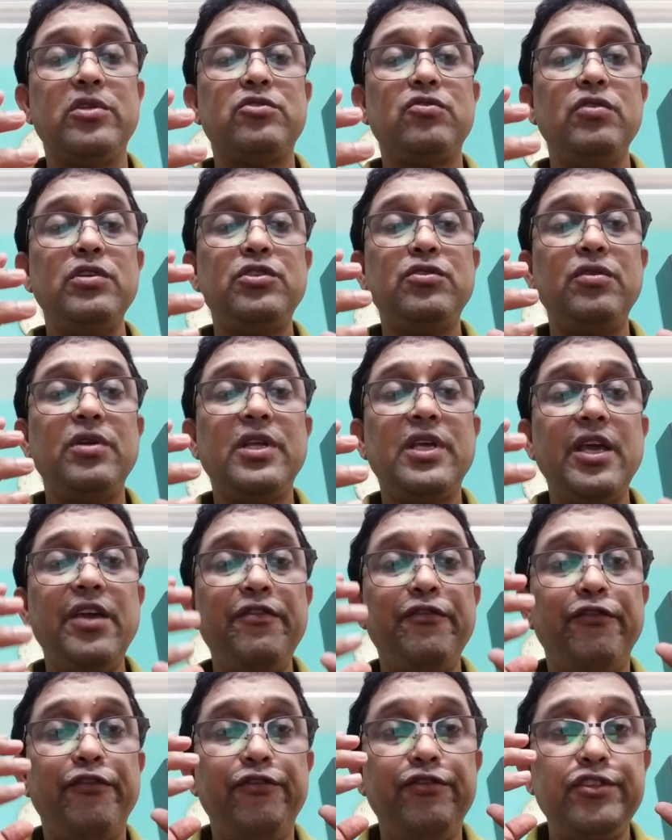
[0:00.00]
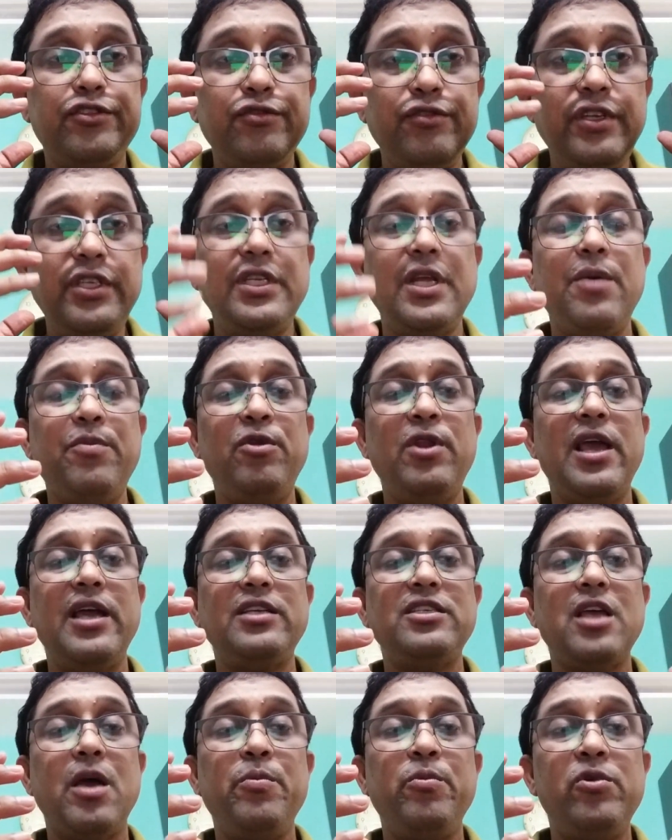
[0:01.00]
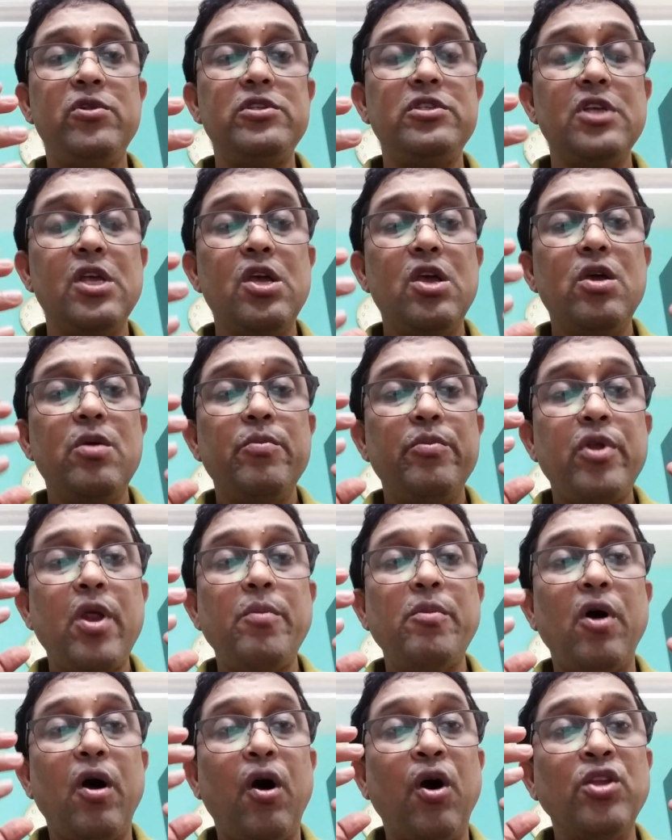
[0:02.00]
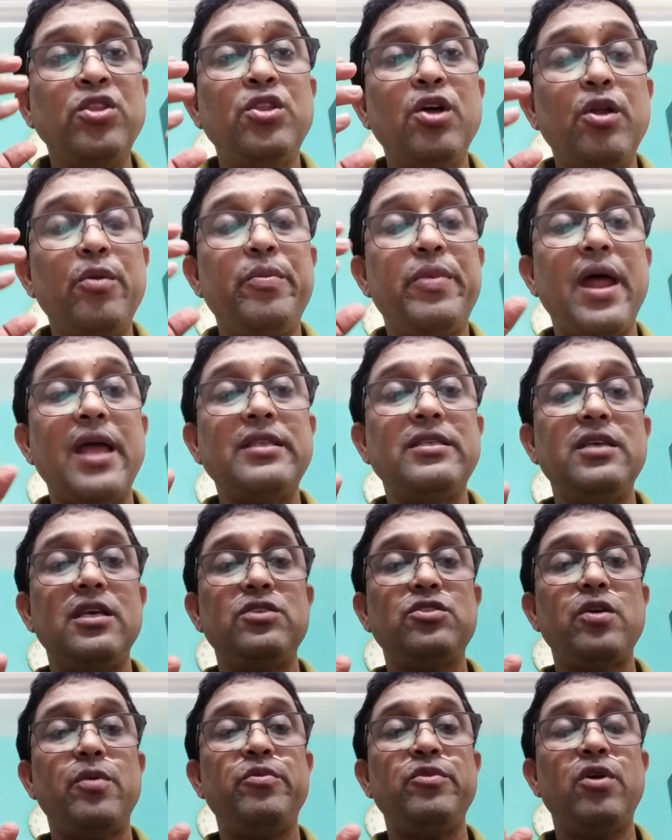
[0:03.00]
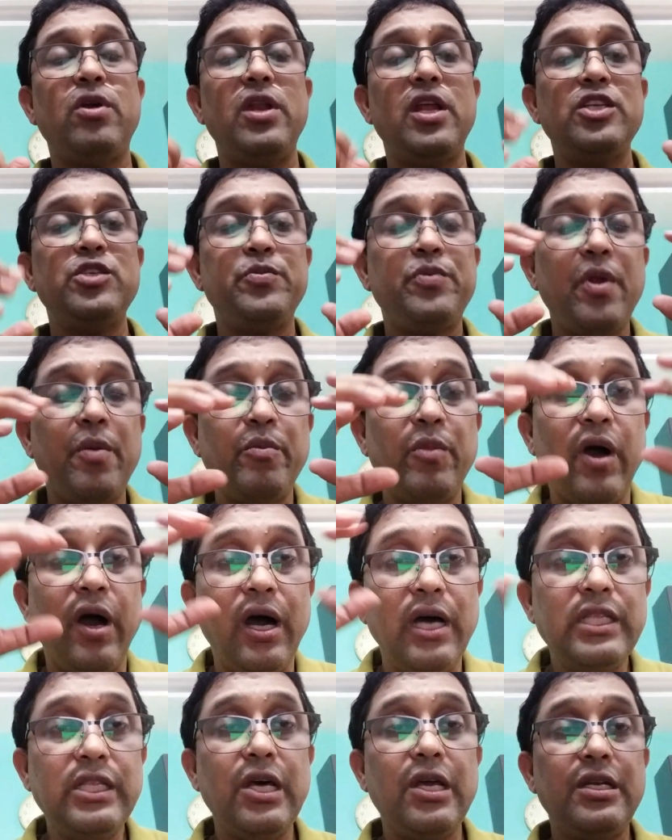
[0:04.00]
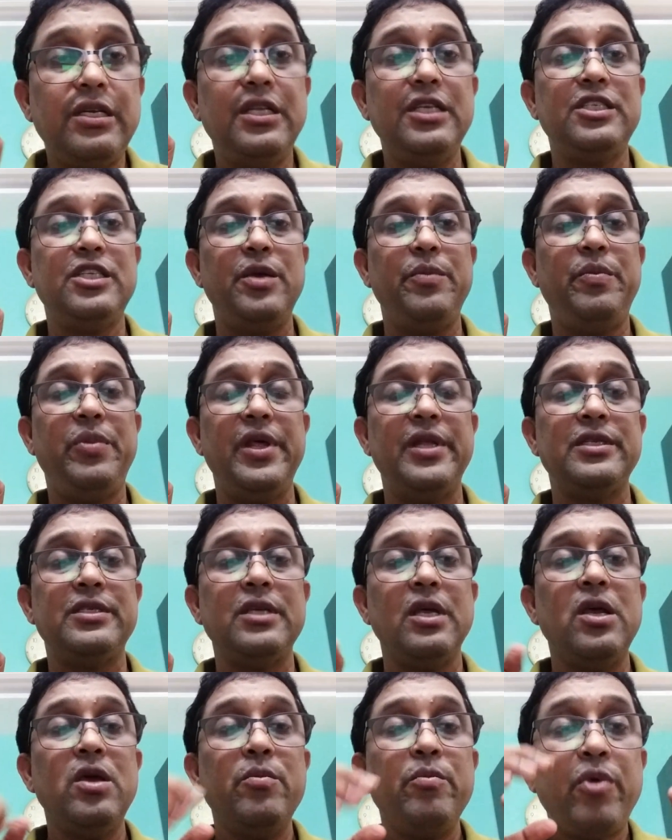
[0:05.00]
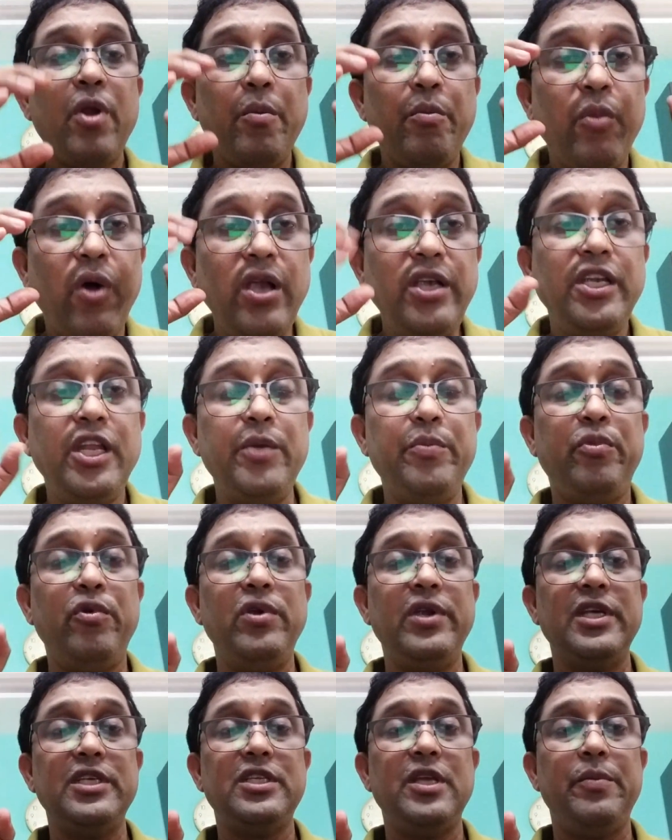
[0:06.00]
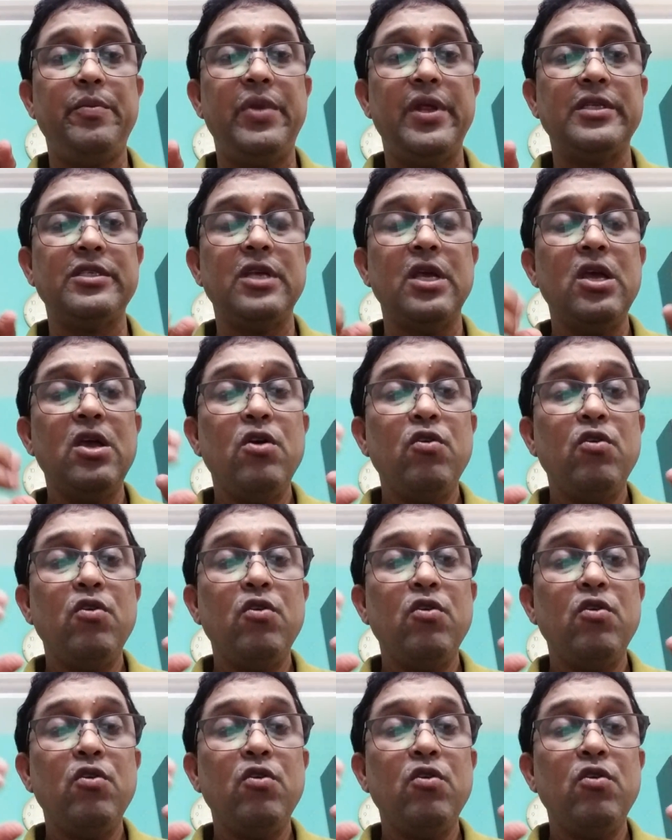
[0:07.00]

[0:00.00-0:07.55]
we should give suitable examples from other branches of knowledge, from other disciplines, from multiple disciplines.